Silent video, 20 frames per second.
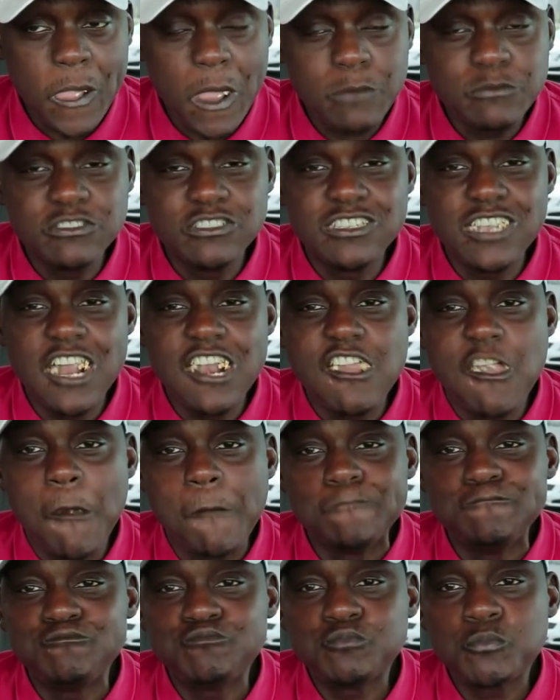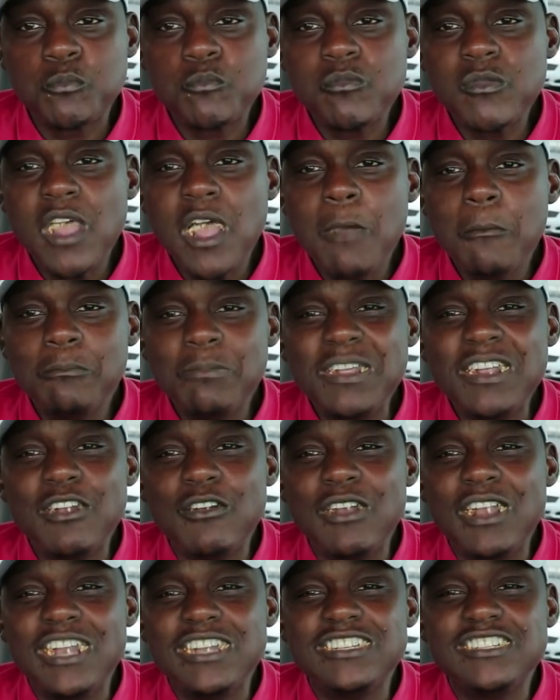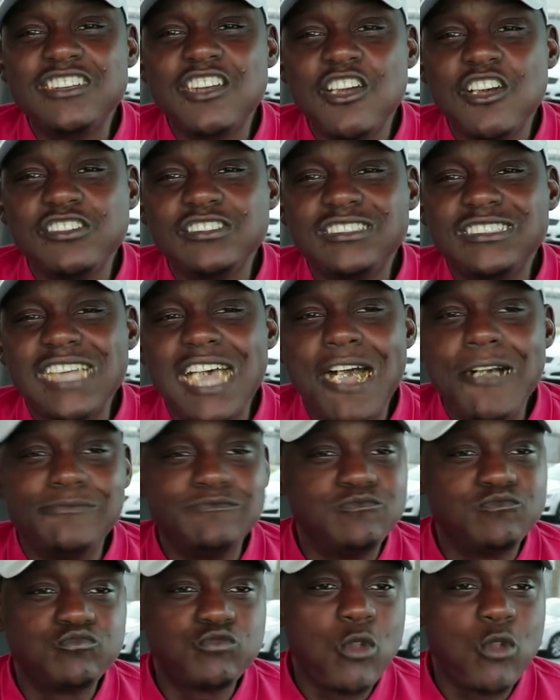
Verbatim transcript: I'm just telling you. Please don't let this girl stop.